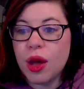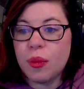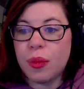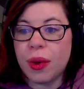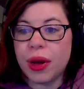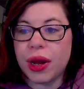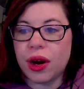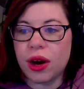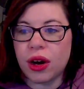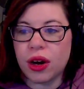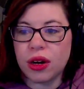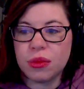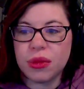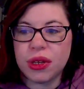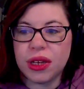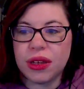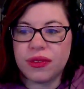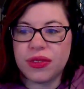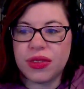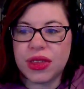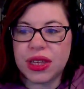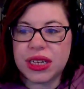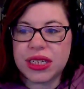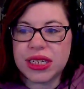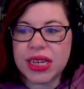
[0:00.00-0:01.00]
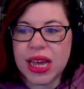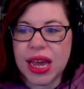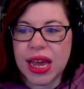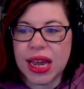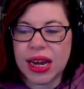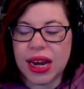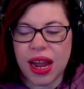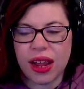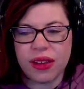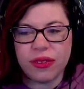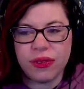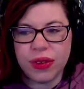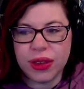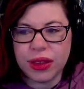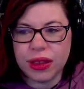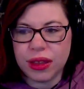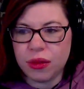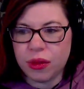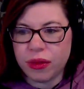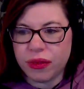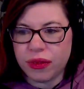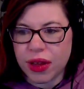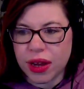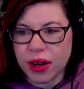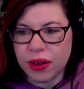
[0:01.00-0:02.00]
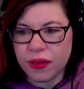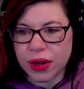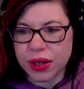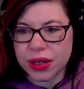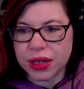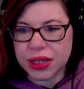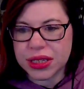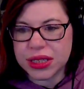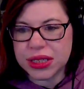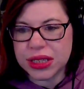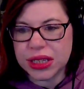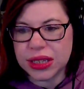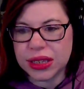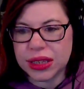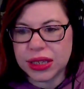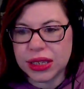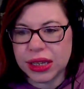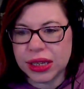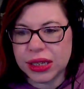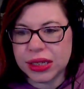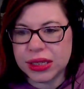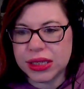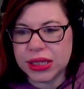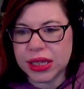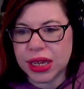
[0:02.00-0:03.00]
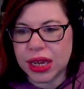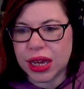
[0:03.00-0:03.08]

but Army of the Dead, I feel like we've kind of already seen this.